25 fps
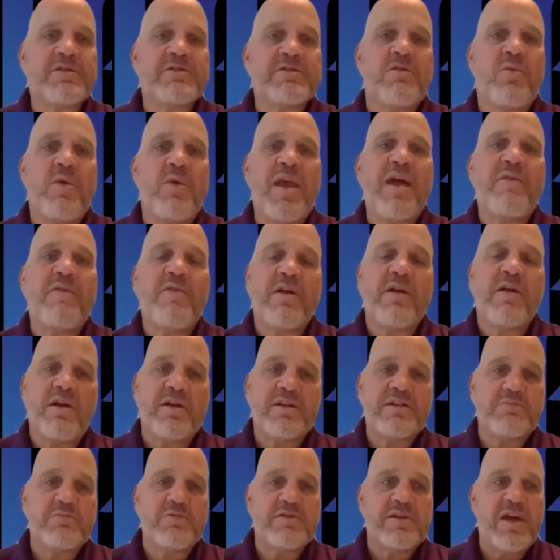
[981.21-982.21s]
So we have our
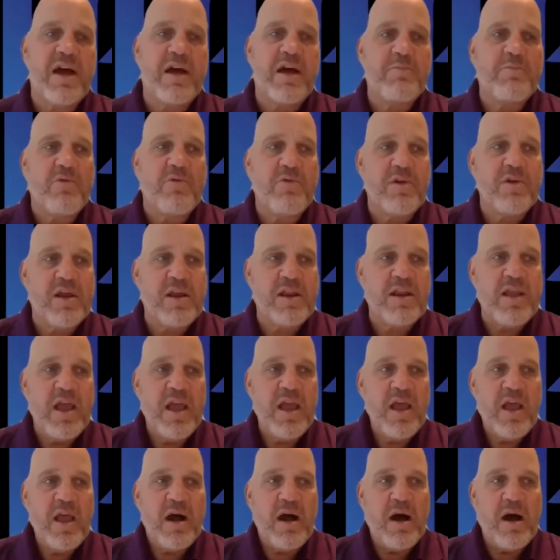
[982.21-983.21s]
customers onboarded,
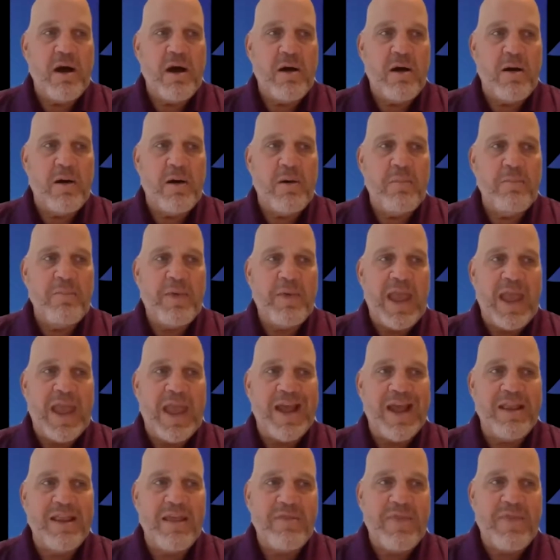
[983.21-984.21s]

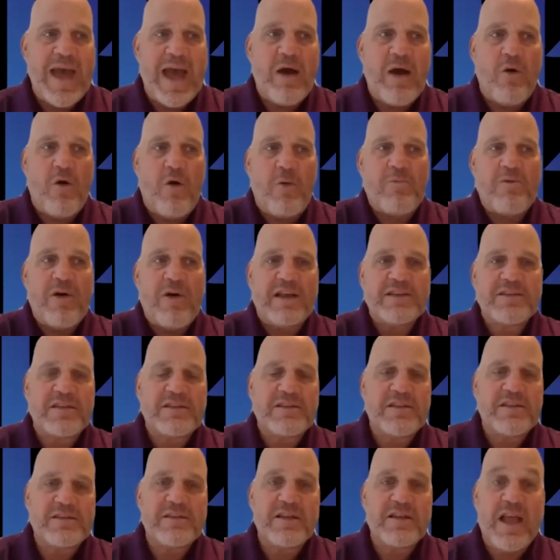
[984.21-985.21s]
and that whole
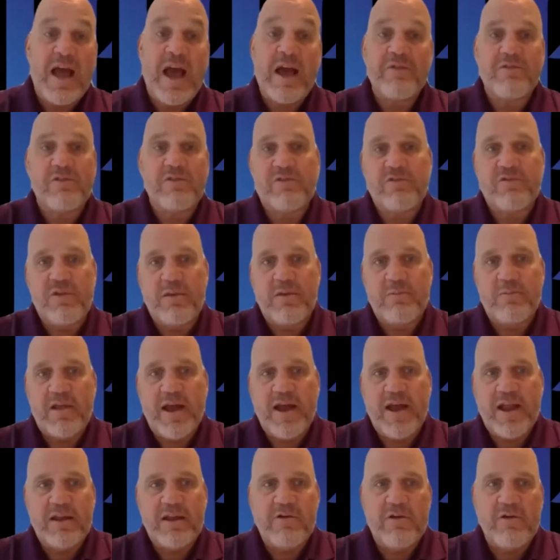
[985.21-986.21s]
process has gotten
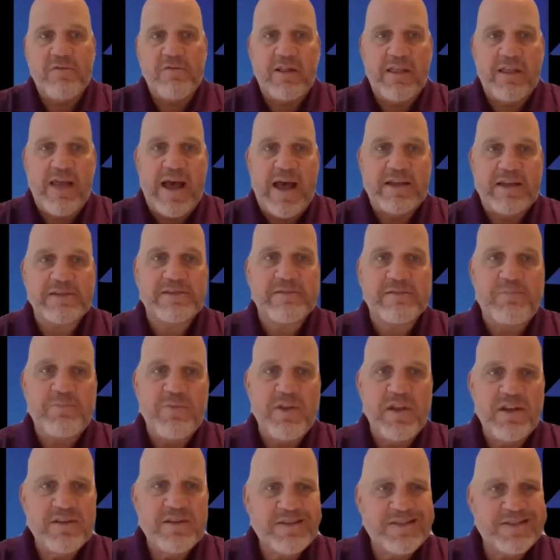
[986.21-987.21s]
streamlined over the last
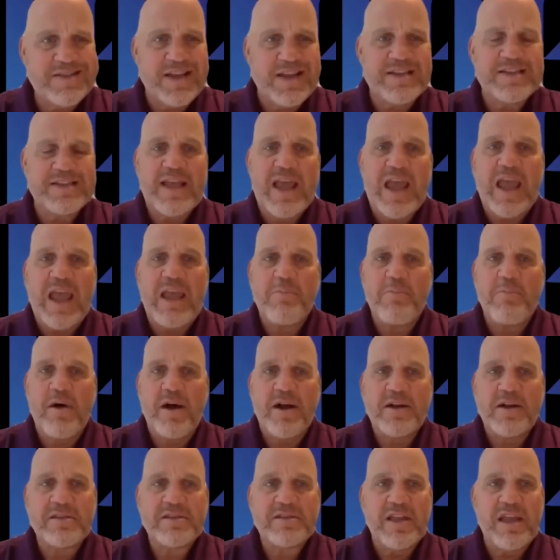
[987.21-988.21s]
6 to 8
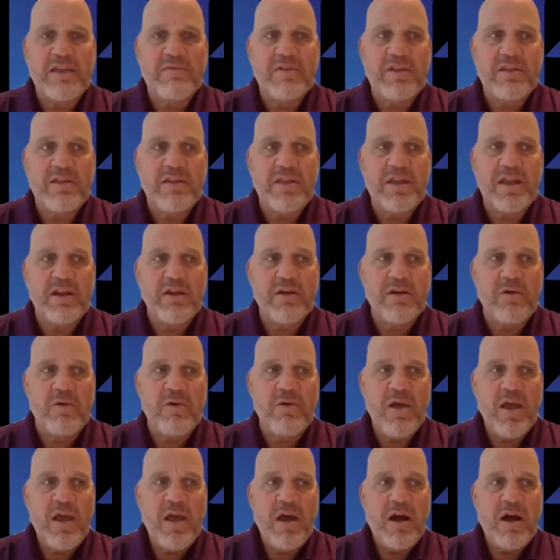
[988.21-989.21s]
months, even, you
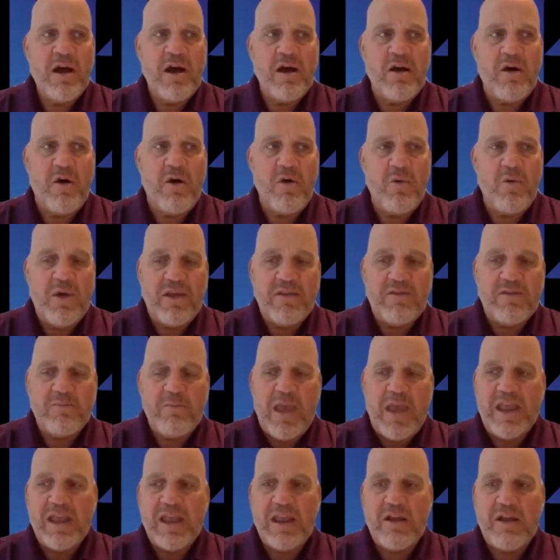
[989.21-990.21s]
know, always
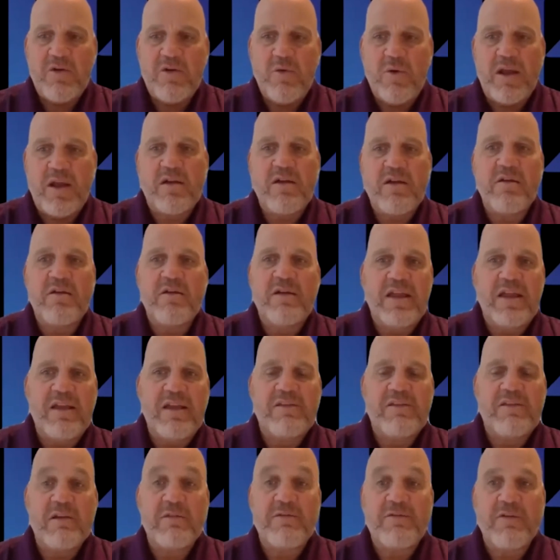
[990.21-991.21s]
making it quicker and
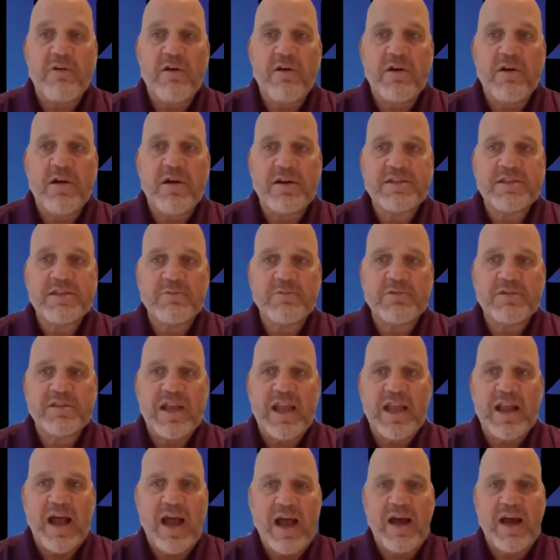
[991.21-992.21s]
easier for our customers to
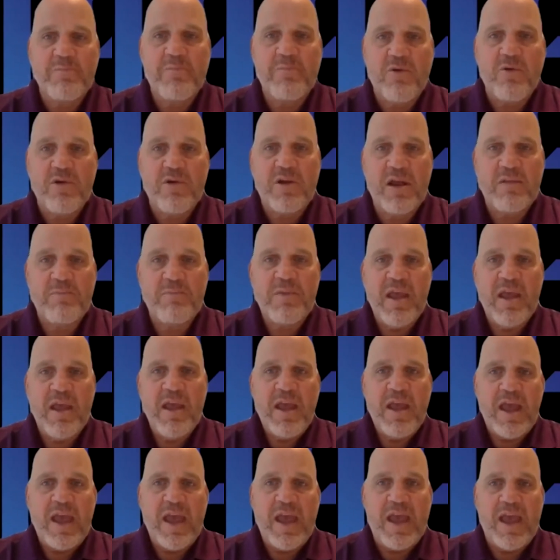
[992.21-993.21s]
get onboarded,
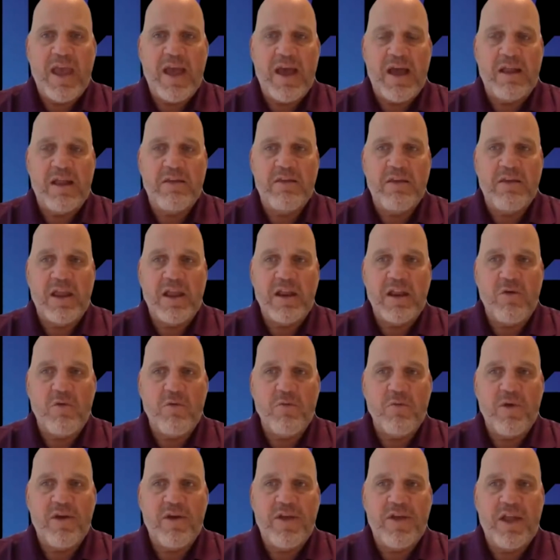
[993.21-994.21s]
and, you know,
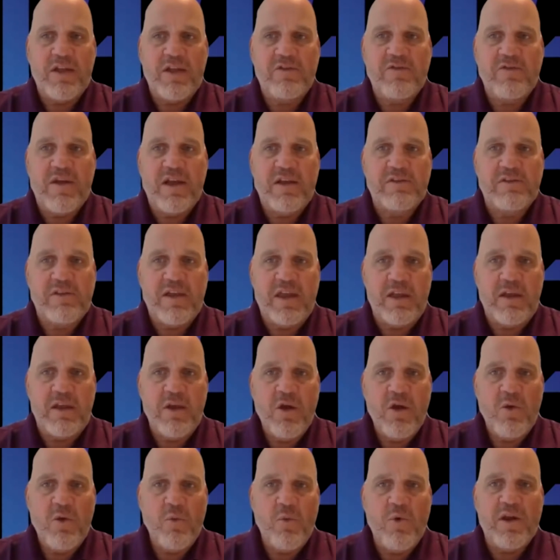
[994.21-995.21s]
really addressing
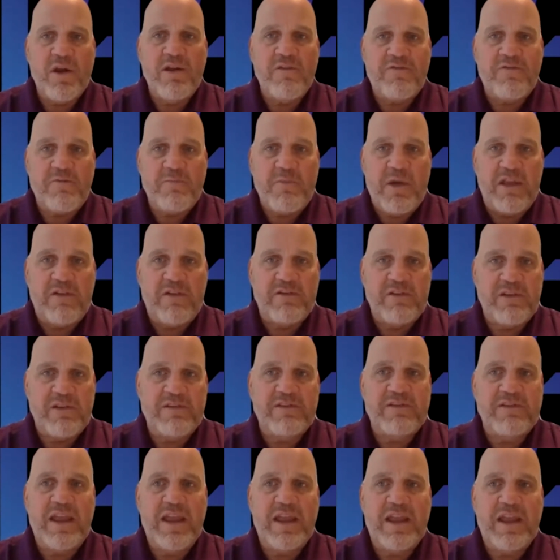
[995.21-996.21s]
what information
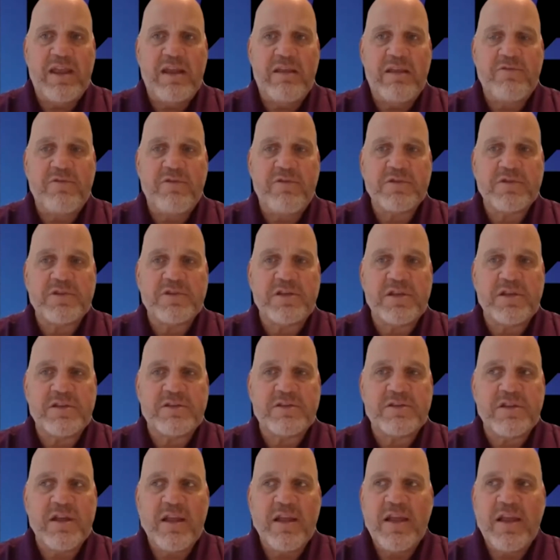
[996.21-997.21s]
is needed
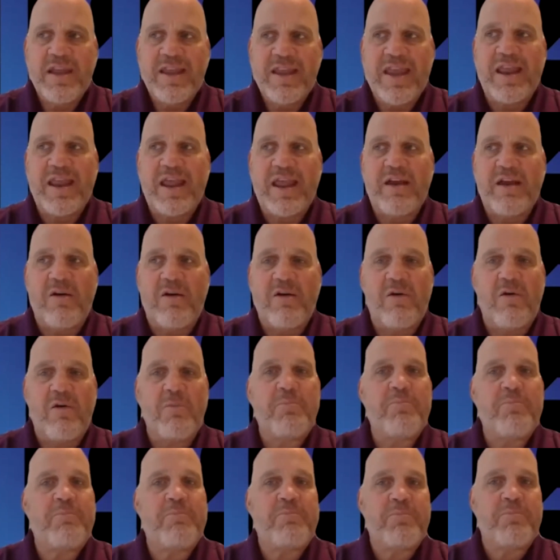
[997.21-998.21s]
versus getting a
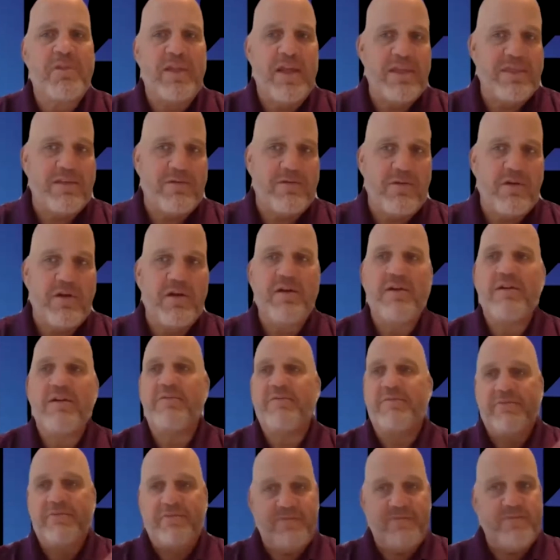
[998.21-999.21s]
whole plethora
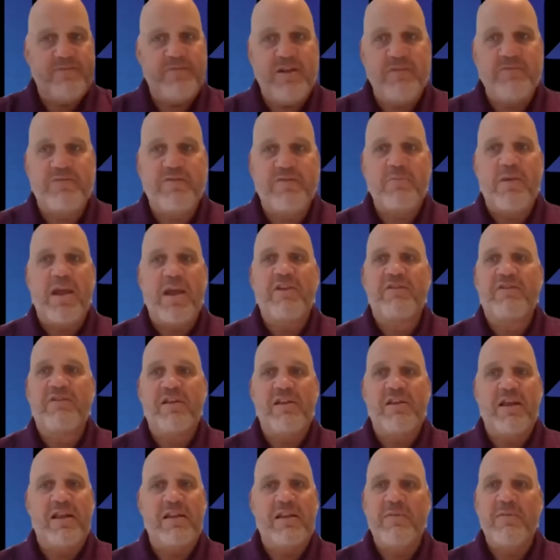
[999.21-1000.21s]
of
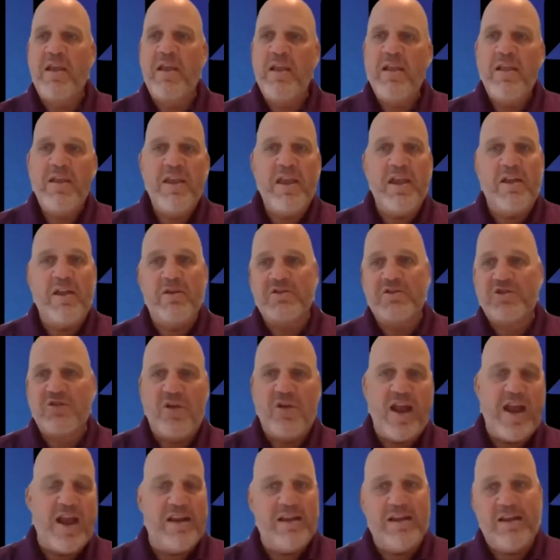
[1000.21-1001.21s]
information and, you know,
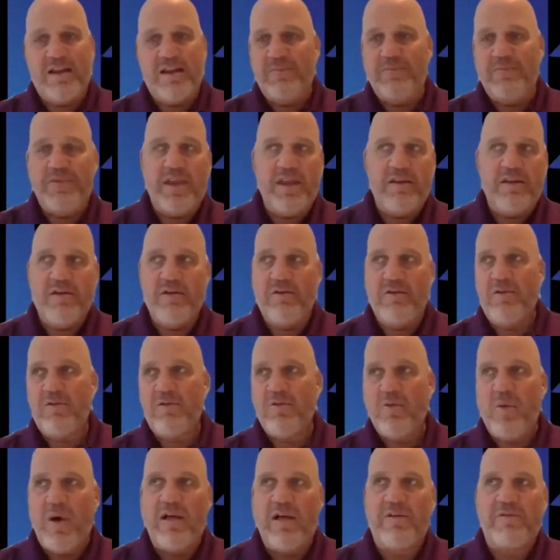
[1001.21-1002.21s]
trying to, you know,
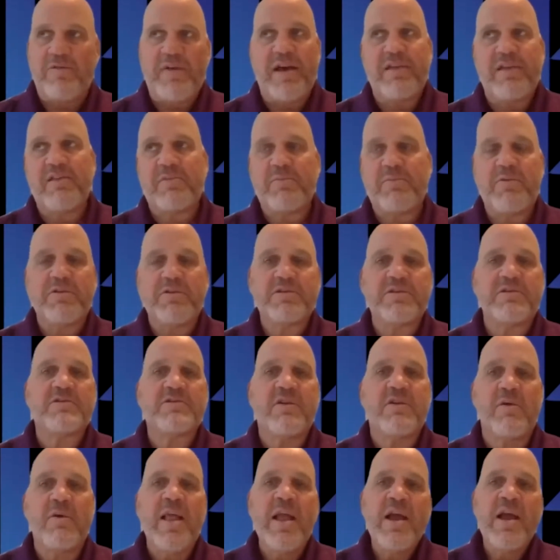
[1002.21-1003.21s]
qualify this person.
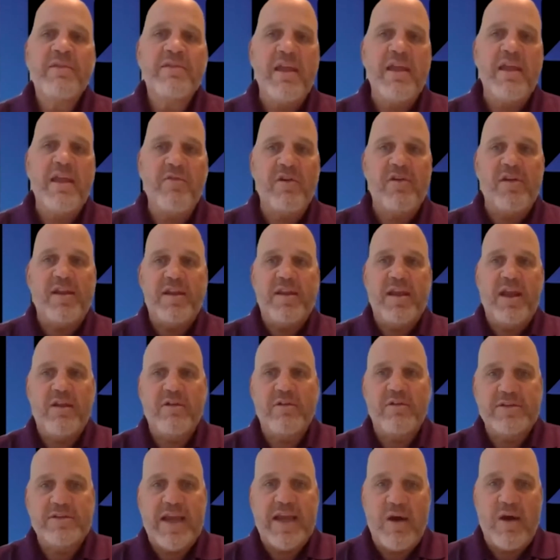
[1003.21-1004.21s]
So they really
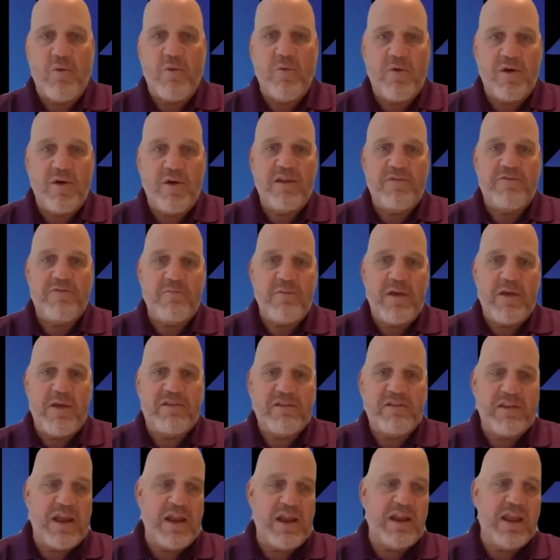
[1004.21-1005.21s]
narrow down what
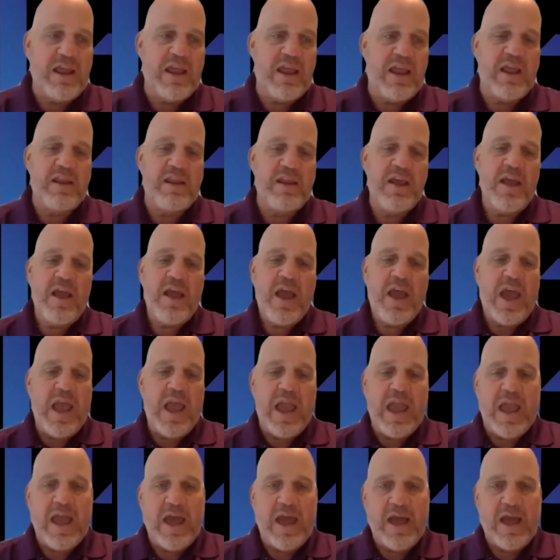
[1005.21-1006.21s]
information they need
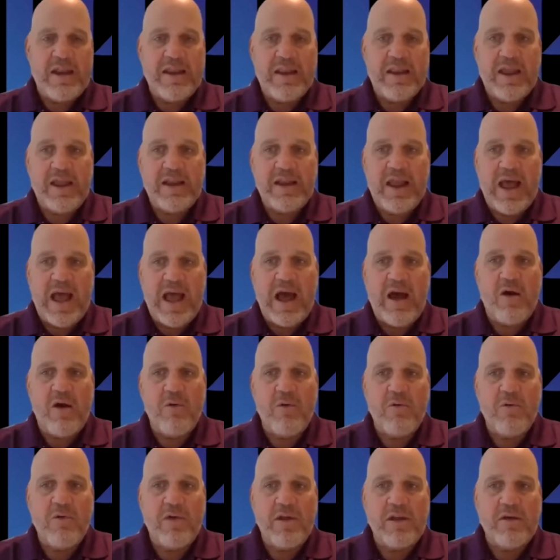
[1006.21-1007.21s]
and
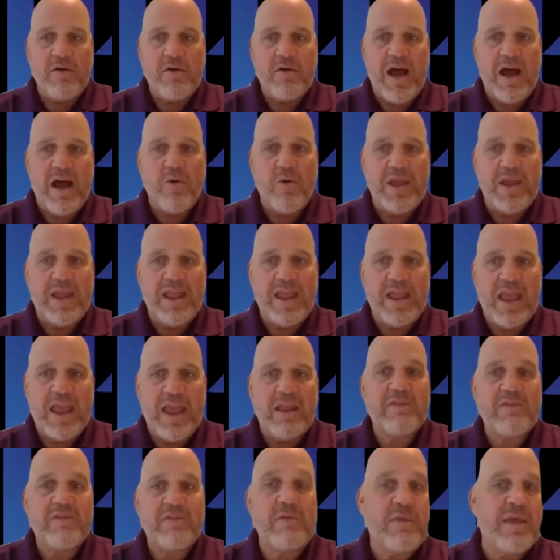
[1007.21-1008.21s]
how, you know, how we can get
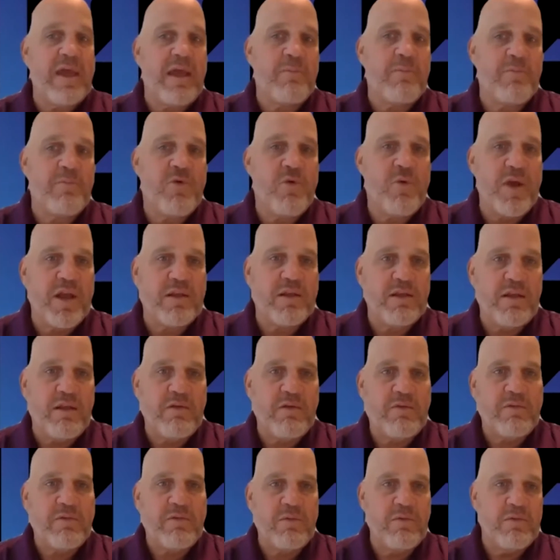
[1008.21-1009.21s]
it to them quickly
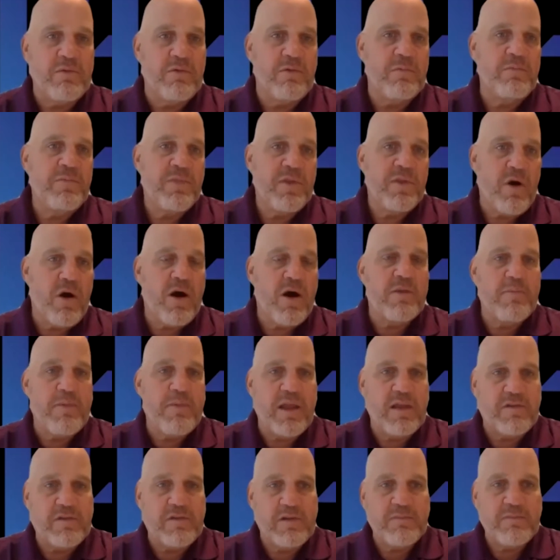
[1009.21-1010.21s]
through
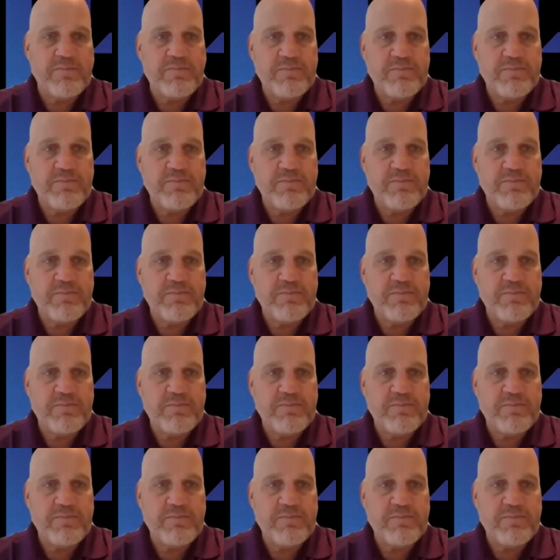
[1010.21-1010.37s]
automation.